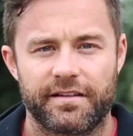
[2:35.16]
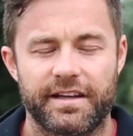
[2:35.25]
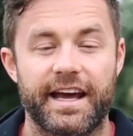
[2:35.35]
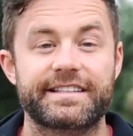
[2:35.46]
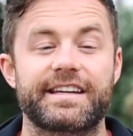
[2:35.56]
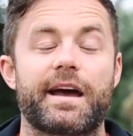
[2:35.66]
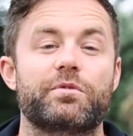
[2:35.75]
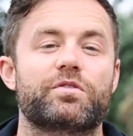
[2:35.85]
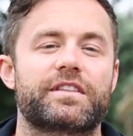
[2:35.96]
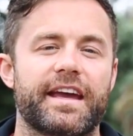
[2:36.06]
The next time
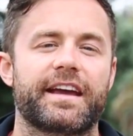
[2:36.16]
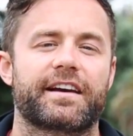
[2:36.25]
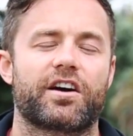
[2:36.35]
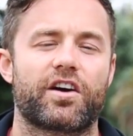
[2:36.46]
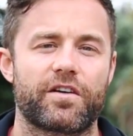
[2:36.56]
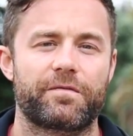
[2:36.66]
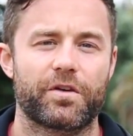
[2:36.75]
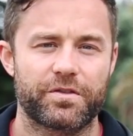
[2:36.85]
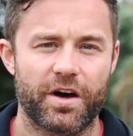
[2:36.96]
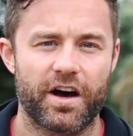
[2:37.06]
you think a
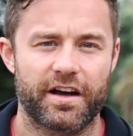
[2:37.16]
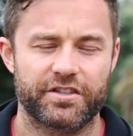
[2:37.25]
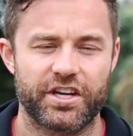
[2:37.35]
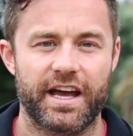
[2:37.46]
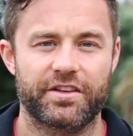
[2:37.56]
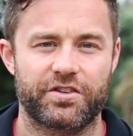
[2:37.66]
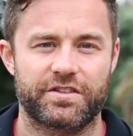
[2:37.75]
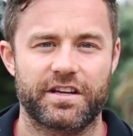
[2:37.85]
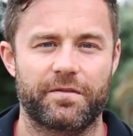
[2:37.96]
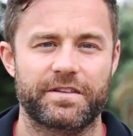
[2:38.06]
hurtful thought, challenge
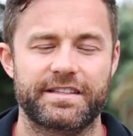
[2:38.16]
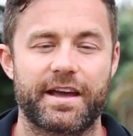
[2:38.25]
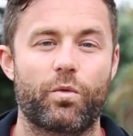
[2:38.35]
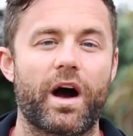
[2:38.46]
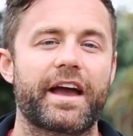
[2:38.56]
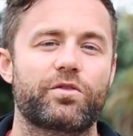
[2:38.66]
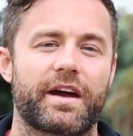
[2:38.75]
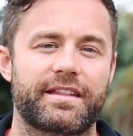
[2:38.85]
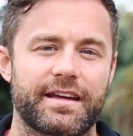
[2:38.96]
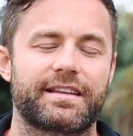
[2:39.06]
yourself and say, why do
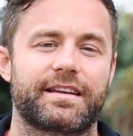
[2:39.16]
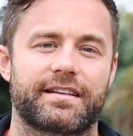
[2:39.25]
I think